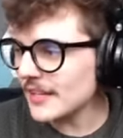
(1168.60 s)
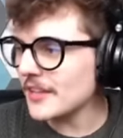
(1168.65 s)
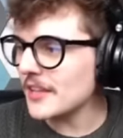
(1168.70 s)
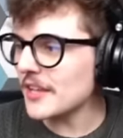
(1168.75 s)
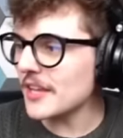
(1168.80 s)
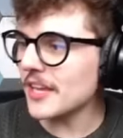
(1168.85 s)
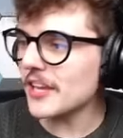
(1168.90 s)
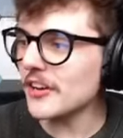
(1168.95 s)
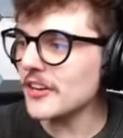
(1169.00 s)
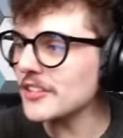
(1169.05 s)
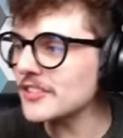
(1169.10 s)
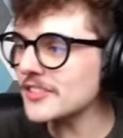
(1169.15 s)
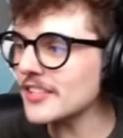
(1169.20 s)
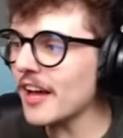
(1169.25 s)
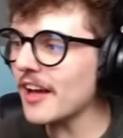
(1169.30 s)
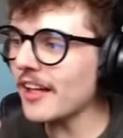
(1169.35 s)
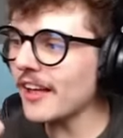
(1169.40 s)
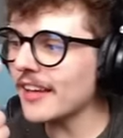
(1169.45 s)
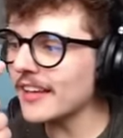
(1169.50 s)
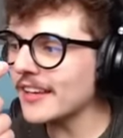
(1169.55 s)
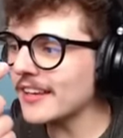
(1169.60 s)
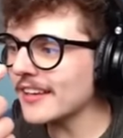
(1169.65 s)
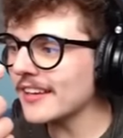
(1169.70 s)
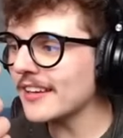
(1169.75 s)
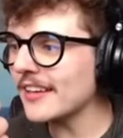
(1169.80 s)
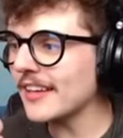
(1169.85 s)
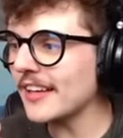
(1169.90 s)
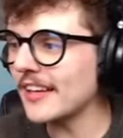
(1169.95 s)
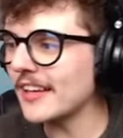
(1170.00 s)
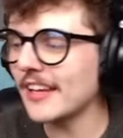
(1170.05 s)
here's like,
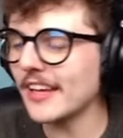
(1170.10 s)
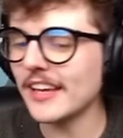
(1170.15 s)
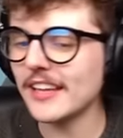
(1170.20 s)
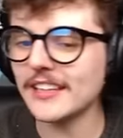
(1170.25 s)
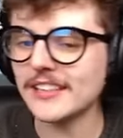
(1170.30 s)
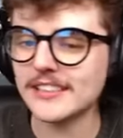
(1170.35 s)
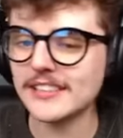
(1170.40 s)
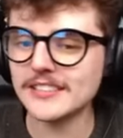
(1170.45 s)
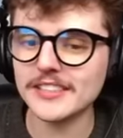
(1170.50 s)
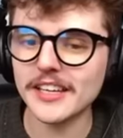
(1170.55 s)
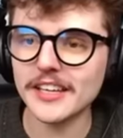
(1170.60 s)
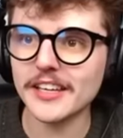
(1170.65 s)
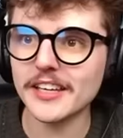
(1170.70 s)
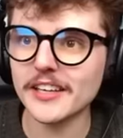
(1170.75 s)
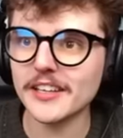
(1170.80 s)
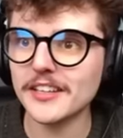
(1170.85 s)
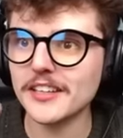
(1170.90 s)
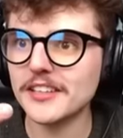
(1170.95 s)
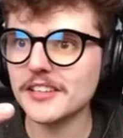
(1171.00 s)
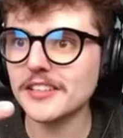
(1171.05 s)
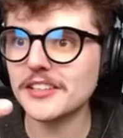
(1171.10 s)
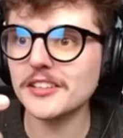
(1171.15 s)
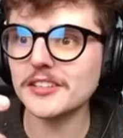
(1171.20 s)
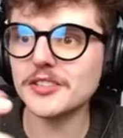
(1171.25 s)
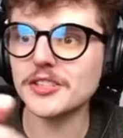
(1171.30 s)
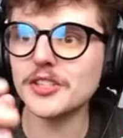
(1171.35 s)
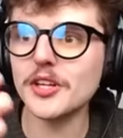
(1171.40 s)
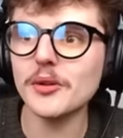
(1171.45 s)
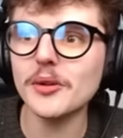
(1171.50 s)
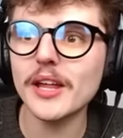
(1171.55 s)
it, it's like, they'll
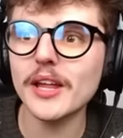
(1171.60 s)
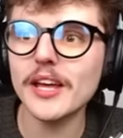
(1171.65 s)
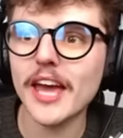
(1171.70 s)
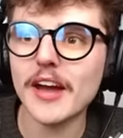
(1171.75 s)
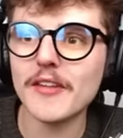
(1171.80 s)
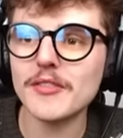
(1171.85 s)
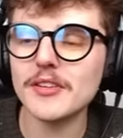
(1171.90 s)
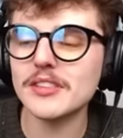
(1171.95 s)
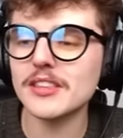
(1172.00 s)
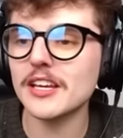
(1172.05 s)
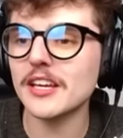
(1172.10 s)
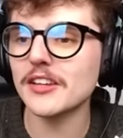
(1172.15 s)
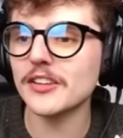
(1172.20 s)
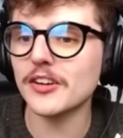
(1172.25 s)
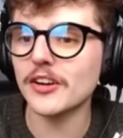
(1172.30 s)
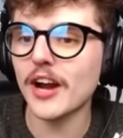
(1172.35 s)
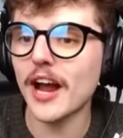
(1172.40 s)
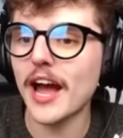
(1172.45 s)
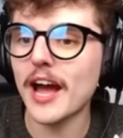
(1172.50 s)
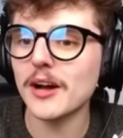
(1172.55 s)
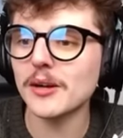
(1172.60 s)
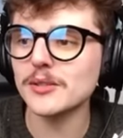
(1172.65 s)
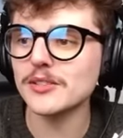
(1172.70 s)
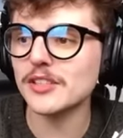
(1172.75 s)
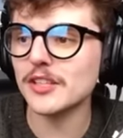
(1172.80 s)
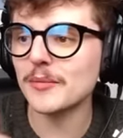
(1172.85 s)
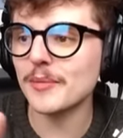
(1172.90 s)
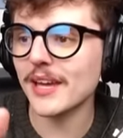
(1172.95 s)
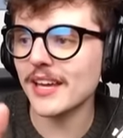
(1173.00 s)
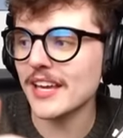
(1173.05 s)
show like everything in their house
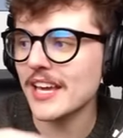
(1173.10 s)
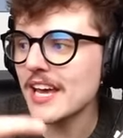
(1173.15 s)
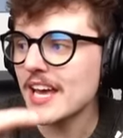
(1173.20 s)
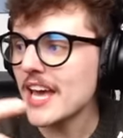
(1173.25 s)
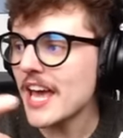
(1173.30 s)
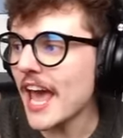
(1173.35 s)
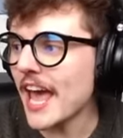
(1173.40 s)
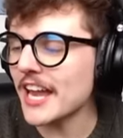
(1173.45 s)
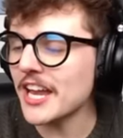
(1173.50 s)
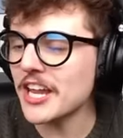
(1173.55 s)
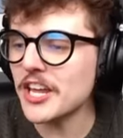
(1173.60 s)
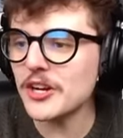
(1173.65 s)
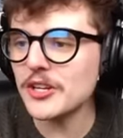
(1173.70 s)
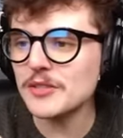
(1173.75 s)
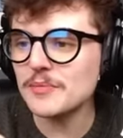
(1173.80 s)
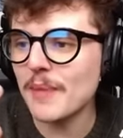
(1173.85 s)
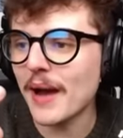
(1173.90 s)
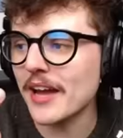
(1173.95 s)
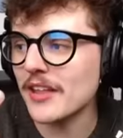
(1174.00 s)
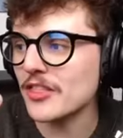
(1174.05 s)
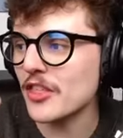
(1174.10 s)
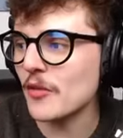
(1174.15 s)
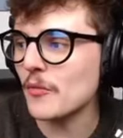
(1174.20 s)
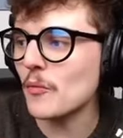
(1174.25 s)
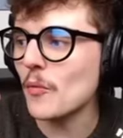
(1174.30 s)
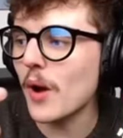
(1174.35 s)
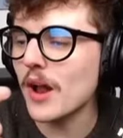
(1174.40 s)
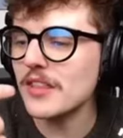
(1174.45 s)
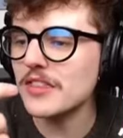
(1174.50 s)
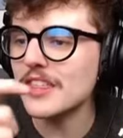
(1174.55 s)
and they would be like, and here's my, the
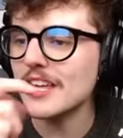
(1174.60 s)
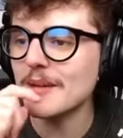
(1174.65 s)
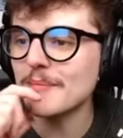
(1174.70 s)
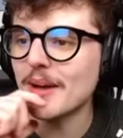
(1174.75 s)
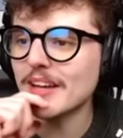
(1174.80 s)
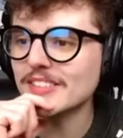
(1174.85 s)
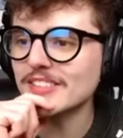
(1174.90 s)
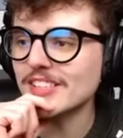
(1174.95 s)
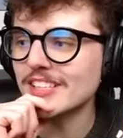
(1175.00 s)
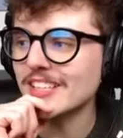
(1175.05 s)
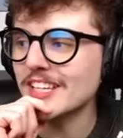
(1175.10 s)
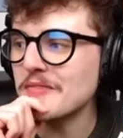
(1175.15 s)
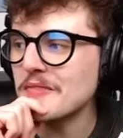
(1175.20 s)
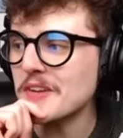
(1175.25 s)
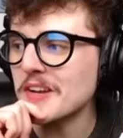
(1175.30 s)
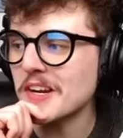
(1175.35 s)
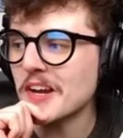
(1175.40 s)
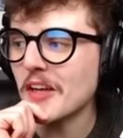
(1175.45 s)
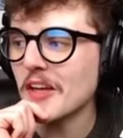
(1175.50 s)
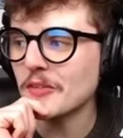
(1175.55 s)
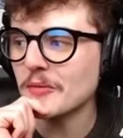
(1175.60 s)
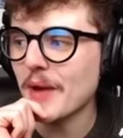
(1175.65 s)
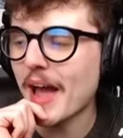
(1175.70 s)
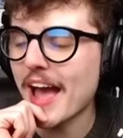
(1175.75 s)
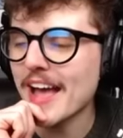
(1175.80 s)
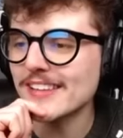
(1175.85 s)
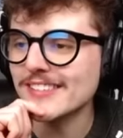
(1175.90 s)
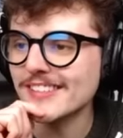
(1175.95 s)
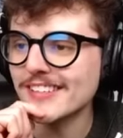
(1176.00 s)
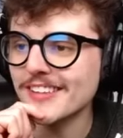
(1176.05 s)
one thing my significant other
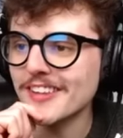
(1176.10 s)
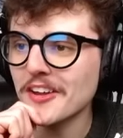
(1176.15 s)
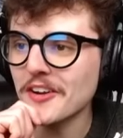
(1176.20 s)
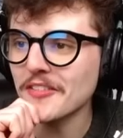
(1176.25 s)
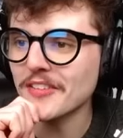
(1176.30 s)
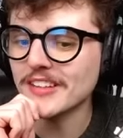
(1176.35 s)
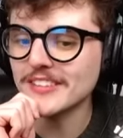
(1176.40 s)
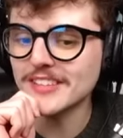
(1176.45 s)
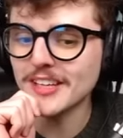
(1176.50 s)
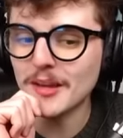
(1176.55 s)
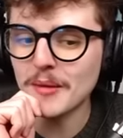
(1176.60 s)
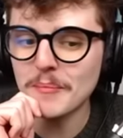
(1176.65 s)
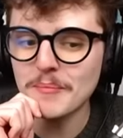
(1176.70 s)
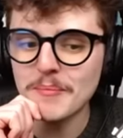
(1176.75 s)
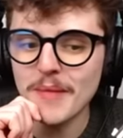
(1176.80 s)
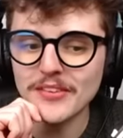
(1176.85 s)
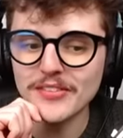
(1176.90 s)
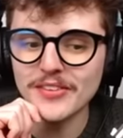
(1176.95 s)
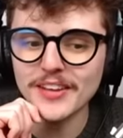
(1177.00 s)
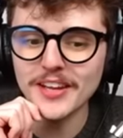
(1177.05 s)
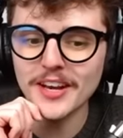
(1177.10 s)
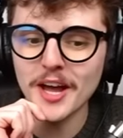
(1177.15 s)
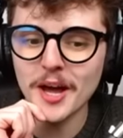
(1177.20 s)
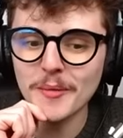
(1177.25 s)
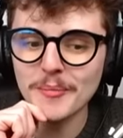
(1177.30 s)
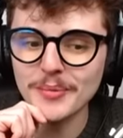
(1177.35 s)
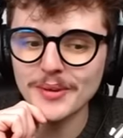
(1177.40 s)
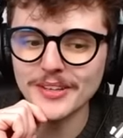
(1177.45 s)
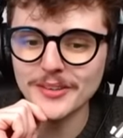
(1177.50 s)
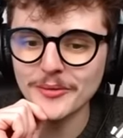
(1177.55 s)
has in there that's like messing it
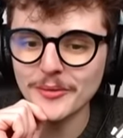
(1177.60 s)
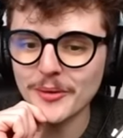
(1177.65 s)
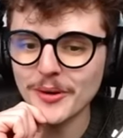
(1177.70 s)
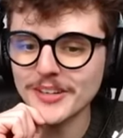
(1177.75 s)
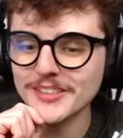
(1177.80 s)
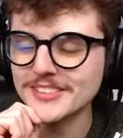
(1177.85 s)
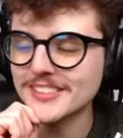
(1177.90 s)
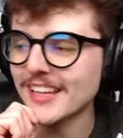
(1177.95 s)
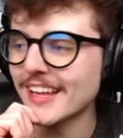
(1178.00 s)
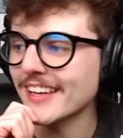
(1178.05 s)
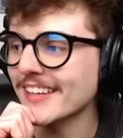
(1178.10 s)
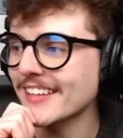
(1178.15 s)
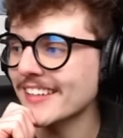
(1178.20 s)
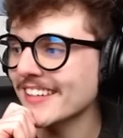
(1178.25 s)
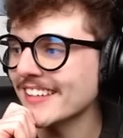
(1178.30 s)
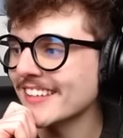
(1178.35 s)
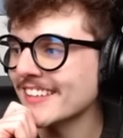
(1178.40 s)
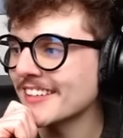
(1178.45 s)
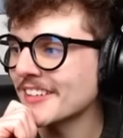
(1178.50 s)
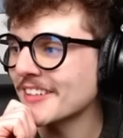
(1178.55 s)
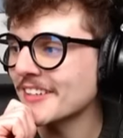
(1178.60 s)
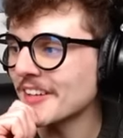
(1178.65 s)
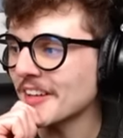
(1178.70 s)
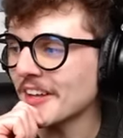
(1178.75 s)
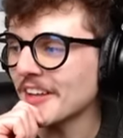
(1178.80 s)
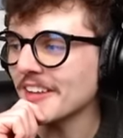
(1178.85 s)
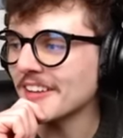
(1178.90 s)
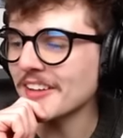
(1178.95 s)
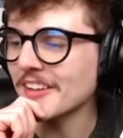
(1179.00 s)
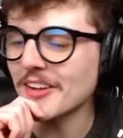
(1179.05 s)
up and where it's like,
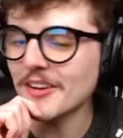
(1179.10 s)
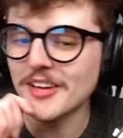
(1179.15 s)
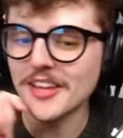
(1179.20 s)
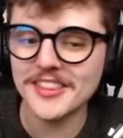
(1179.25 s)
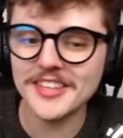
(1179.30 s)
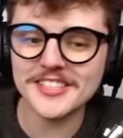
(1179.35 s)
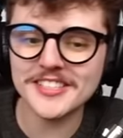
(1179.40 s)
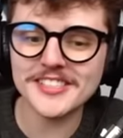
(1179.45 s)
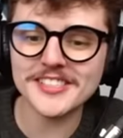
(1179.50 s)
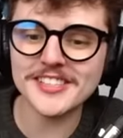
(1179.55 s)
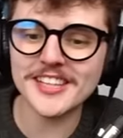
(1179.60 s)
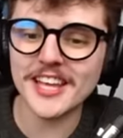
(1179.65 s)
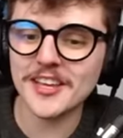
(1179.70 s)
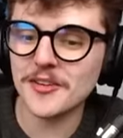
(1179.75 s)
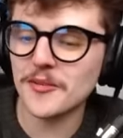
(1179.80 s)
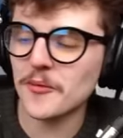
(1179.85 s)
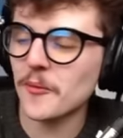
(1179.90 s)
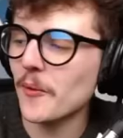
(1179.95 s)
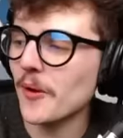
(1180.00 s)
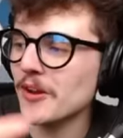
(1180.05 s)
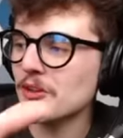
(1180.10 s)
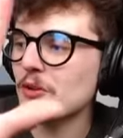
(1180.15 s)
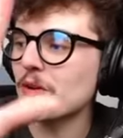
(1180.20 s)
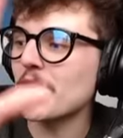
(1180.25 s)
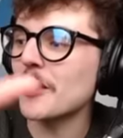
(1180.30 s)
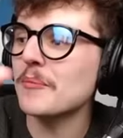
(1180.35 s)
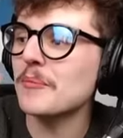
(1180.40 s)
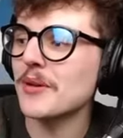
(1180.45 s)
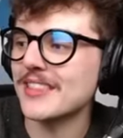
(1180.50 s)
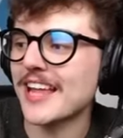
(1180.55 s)
okay, this is like where you
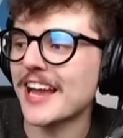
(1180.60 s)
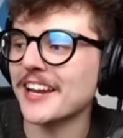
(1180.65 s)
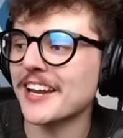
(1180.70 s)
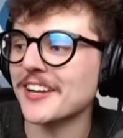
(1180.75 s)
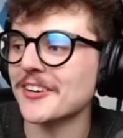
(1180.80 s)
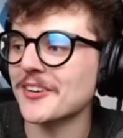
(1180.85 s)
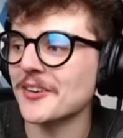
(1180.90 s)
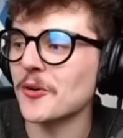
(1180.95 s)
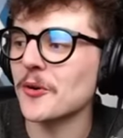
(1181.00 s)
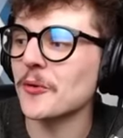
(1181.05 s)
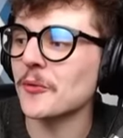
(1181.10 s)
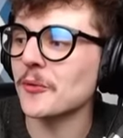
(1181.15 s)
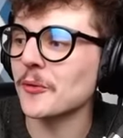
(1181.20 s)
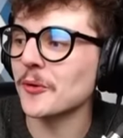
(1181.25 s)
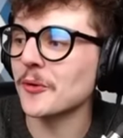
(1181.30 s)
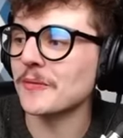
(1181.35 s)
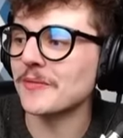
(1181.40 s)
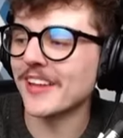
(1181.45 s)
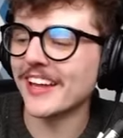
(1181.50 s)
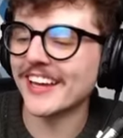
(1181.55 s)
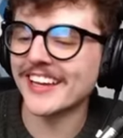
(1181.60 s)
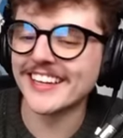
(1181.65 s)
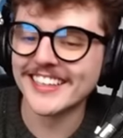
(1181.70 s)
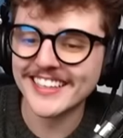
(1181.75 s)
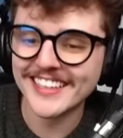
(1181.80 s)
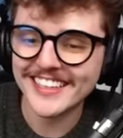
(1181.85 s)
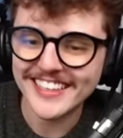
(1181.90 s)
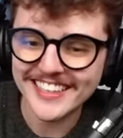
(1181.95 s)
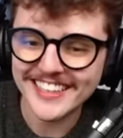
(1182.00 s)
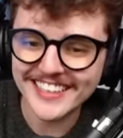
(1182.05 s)
could put that in your room. Like,
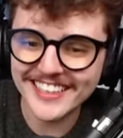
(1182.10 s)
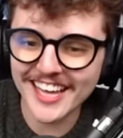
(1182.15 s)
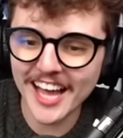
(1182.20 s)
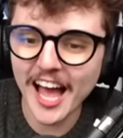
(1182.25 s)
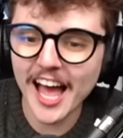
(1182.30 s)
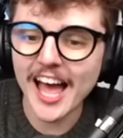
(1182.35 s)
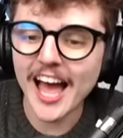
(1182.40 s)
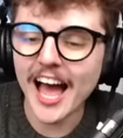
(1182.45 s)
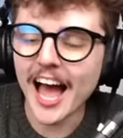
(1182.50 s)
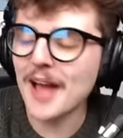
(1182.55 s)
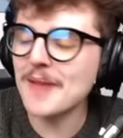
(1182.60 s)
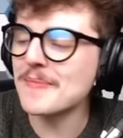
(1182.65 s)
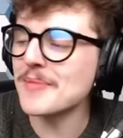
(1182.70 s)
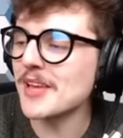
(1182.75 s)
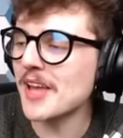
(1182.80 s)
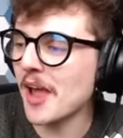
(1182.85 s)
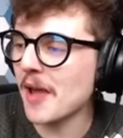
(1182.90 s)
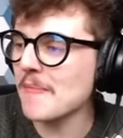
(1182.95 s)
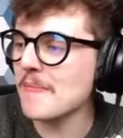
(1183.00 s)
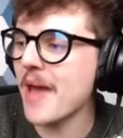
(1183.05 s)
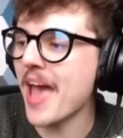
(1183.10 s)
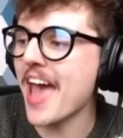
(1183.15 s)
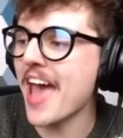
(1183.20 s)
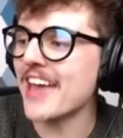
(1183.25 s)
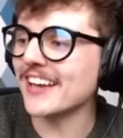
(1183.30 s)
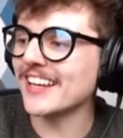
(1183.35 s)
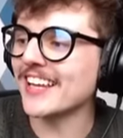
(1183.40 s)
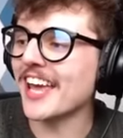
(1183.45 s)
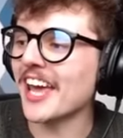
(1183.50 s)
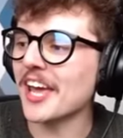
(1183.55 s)
I'm being
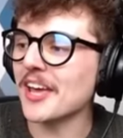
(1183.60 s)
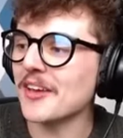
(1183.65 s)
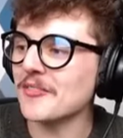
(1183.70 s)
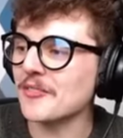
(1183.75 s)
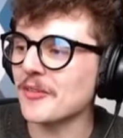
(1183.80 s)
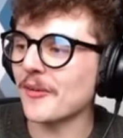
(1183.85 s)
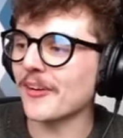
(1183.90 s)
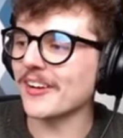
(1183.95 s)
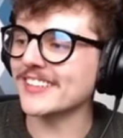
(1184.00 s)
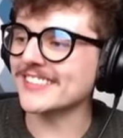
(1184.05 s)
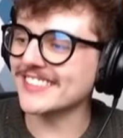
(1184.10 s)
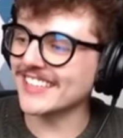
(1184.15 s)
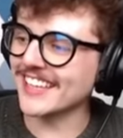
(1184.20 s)
man caved where it's